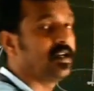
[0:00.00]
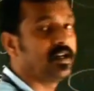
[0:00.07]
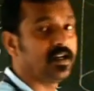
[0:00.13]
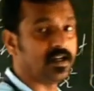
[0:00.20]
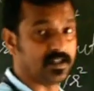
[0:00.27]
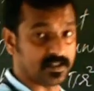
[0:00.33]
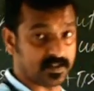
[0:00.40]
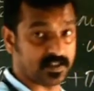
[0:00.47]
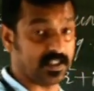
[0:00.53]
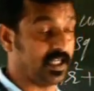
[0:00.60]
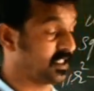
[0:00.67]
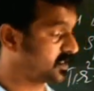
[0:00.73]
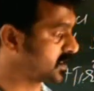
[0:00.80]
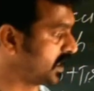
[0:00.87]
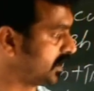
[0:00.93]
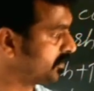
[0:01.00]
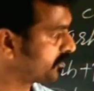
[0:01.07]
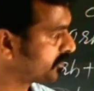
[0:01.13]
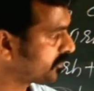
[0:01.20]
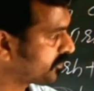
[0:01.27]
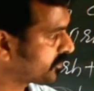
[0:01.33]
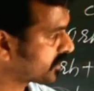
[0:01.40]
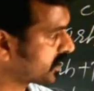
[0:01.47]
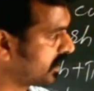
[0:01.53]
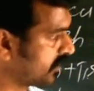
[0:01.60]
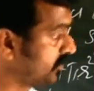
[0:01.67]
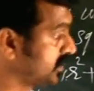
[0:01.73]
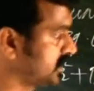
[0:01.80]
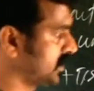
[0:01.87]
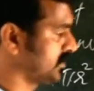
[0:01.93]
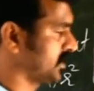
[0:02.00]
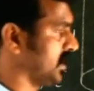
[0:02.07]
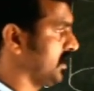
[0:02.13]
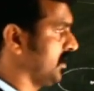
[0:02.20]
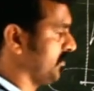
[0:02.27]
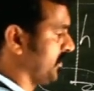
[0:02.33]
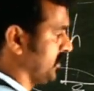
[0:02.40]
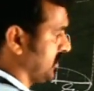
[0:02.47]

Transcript: CSA. Curved surface area of a